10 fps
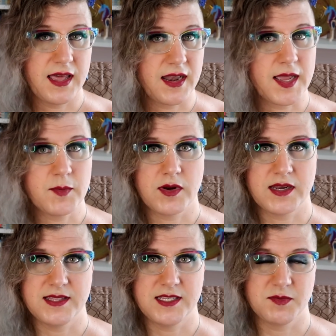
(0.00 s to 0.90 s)
and I am
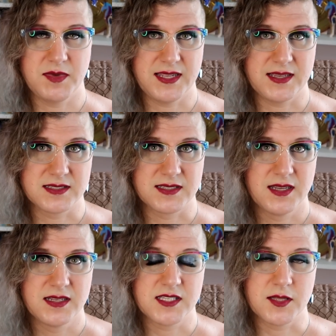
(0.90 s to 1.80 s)
running these meetings
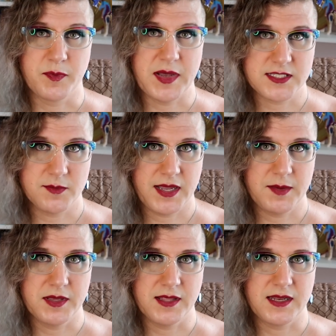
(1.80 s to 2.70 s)
to the best of my
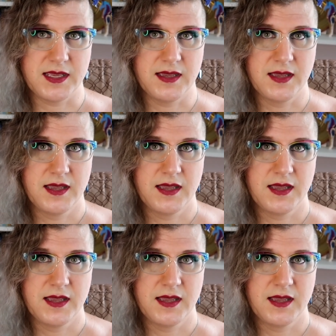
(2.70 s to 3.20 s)
ability